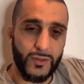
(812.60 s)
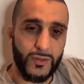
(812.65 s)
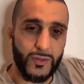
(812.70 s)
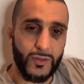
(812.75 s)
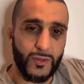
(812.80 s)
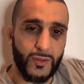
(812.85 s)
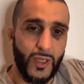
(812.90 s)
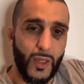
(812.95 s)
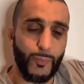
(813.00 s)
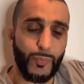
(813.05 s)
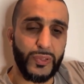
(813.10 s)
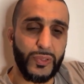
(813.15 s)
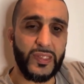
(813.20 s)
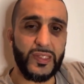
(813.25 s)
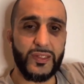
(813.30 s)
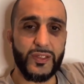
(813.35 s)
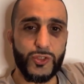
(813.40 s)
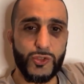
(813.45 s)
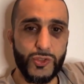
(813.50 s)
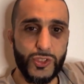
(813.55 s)
Complete
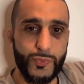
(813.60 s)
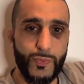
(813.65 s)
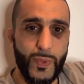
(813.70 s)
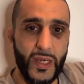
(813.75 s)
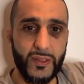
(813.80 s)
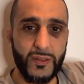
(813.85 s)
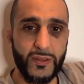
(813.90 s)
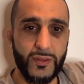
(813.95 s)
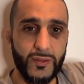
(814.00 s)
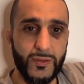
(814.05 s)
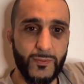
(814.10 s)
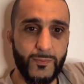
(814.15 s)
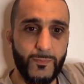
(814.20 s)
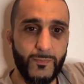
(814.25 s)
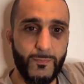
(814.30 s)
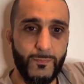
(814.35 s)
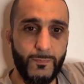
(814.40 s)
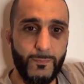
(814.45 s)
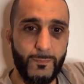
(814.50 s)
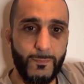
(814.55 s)
disrespect.
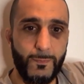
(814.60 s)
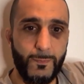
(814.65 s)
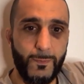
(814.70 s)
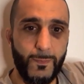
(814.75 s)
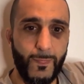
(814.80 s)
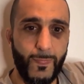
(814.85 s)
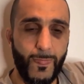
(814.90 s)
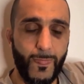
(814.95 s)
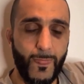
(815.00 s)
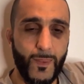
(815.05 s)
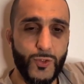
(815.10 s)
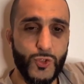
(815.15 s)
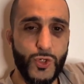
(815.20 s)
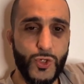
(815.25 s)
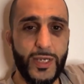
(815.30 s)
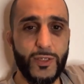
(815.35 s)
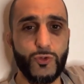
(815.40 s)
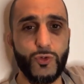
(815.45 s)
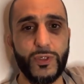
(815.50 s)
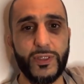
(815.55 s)

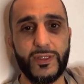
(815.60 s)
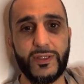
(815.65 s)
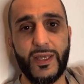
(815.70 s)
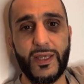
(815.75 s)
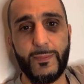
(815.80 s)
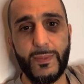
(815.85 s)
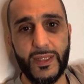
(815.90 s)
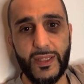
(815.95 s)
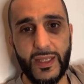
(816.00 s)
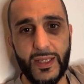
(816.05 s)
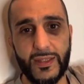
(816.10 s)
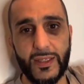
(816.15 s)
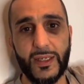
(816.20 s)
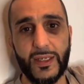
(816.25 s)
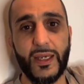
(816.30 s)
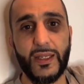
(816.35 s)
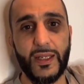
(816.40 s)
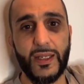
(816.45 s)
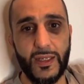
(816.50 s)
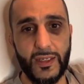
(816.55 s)
Trying to intimidate the
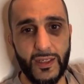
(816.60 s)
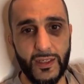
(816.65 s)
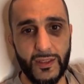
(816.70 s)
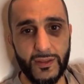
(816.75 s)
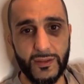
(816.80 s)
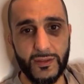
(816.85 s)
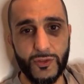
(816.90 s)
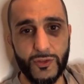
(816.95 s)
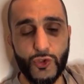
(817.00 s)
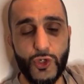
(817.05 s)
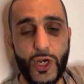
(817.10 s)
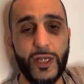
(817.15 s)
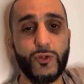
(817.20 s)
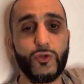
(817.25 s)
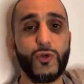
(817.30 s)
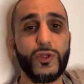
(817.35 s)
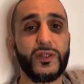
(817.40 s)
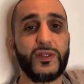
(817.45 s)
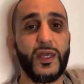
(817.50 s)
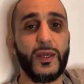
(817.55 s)
Canadian. Trying to
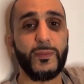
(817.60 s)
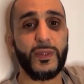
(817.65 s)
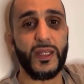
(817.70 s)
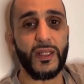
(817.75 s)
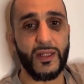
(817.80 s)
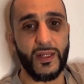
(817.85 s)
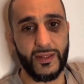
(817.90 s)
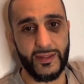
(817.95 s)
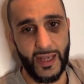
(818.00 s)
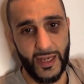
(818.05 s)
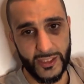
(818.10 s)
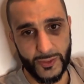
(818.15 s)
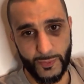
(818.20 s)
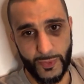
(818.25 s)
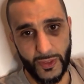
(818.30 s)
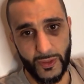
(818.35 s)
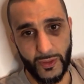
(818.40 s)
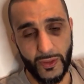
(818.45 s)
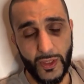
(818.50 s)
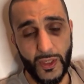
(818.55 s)
intimidate the
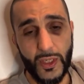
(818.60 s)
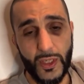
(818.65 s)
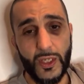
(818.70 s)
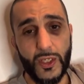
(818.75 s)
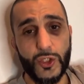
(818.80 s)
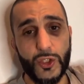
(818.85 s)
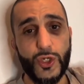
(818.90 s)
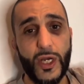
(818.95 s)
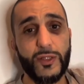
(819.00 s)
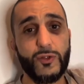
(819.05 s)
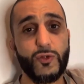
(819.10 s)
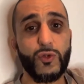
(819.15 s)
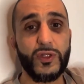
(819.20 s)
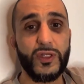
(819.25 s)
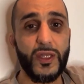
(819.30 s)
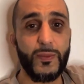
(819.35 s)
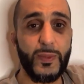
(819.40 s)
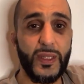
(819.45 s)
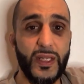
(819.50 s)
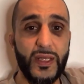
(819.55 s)
taxpayer. Trying to
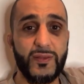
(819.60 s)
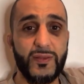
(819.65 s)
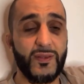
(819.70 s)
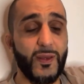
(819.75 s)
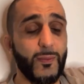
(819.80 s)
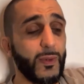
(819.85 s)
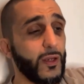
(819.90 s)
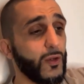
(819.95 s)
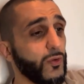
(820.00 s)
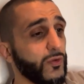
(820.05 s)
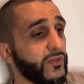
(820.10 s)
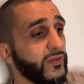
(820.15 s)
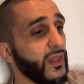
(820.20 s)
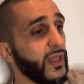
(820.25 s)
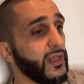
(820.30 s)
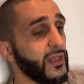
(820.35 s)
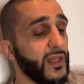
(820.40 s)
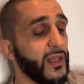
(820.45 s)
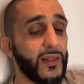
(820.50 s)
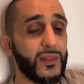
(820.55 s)
intimidate somebody who's
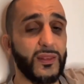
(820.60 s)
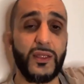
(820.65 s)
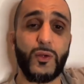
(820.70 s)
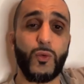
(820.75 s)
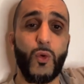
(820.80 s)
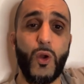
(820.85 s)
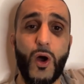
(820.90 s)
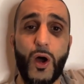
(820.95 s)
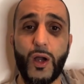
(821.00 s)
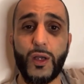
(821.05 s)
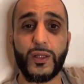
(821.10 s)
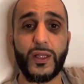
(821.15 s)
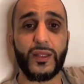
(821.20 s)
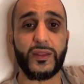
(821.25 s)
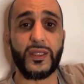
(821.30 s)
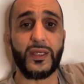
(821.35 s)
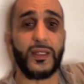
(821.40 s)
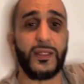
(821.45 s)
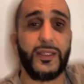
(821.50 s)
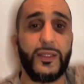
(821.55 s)
done nothing wrong,
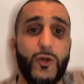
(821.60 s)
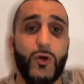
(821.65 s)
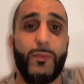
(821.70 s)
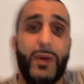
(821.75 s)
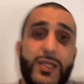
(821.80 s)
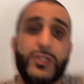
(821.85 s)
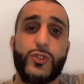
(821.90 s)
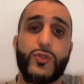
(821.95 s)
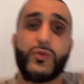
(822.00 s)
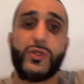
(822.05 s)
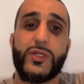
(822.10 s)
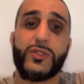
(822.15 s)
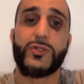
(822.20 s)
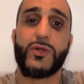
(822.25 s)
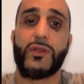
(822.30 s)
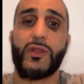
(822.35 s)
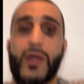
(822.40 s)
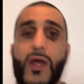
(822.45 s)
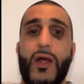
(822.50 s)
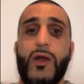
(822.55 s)
nothing illegal. My students are
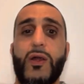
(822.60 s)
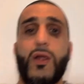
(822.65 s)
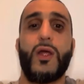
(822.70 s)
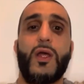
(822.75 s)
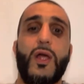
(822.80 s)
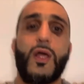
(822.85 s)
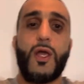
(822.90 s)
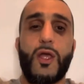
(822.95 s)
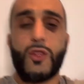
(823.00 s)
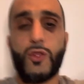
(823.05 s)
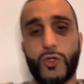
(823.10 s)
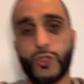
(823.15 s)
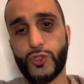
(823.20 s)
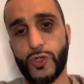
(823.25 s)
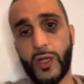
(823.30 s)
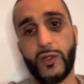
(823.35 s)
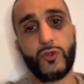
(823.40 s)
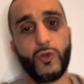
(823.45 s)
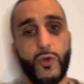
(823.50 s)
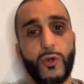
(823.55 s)
there. They're
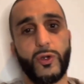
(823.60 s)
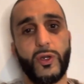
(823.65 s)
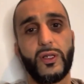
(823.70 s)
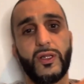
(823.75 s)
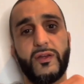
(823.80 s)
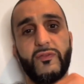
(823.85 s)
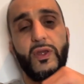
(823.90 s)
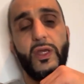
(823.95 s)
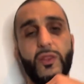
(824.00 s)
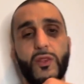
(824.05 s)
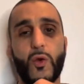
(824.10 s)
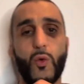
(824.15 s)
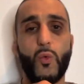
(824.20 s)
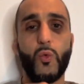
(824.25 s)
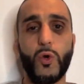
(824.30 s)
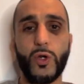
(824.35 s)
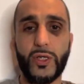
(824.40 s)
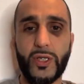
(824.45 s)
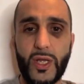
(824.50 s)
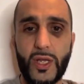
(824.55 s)
trying to earn a living. They're
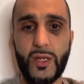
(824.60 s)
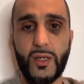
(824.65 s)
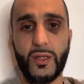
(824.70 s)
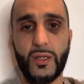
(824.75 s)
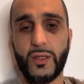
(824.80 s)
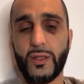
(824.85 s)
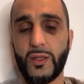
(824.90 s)
working.